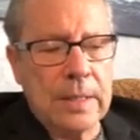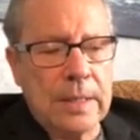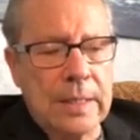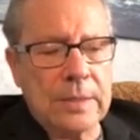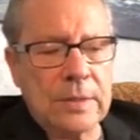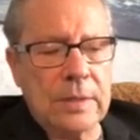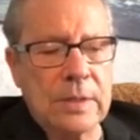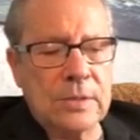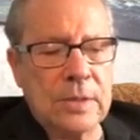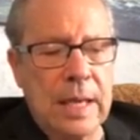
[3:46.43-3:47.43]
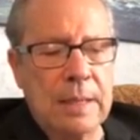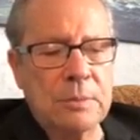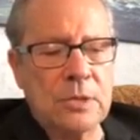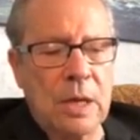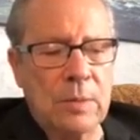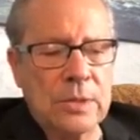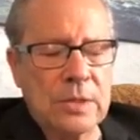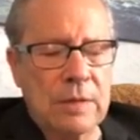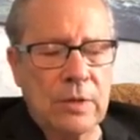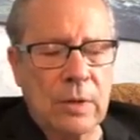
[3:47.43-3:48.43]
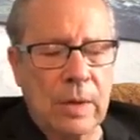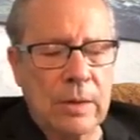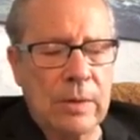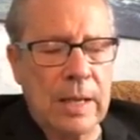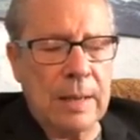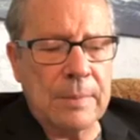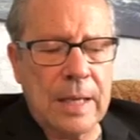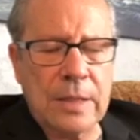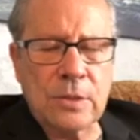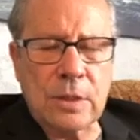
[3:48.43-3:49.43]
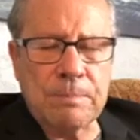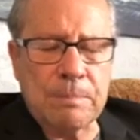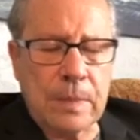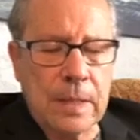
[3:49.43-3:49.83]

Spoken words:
He said, the same shall receive a greater damnation."